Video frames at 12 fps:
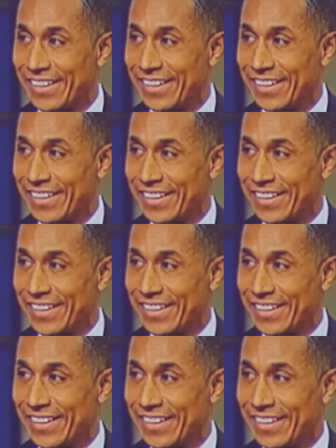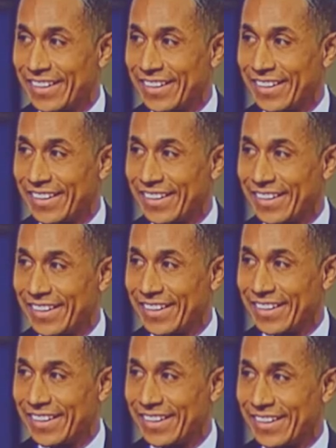
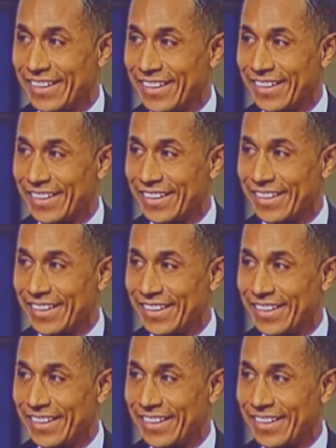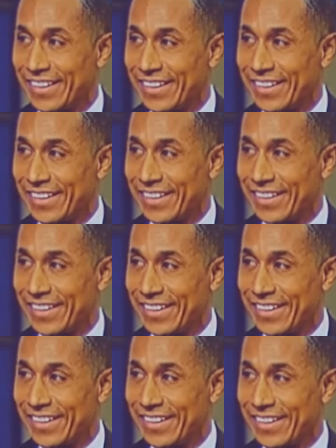
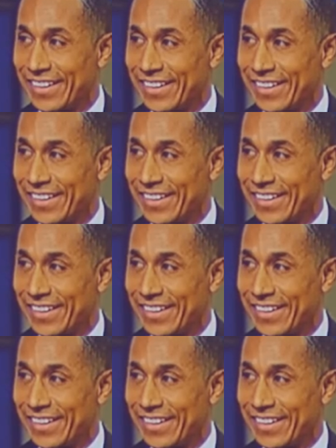[no speech]